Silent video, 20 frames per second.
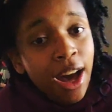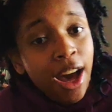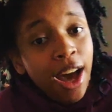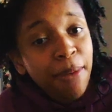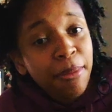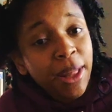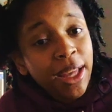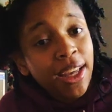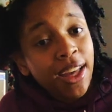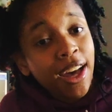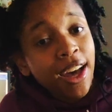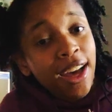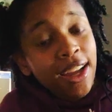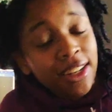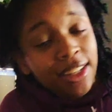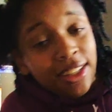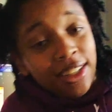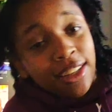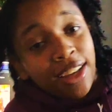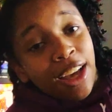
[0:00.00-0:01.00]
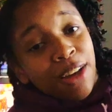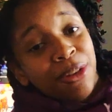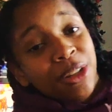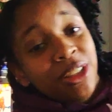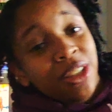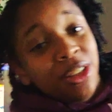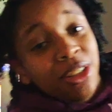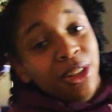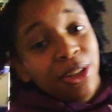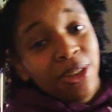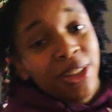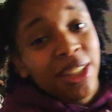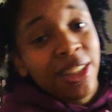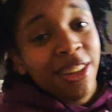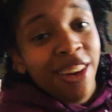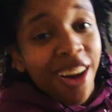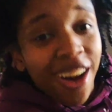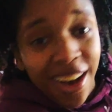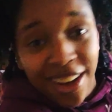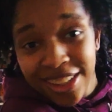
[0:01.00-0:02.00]
I'm like, honey, I went to
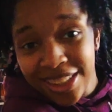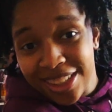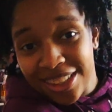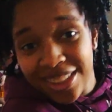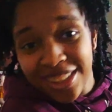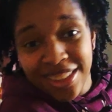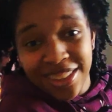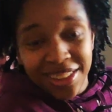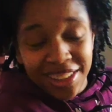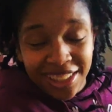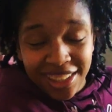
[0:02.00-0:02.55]
UT Austin.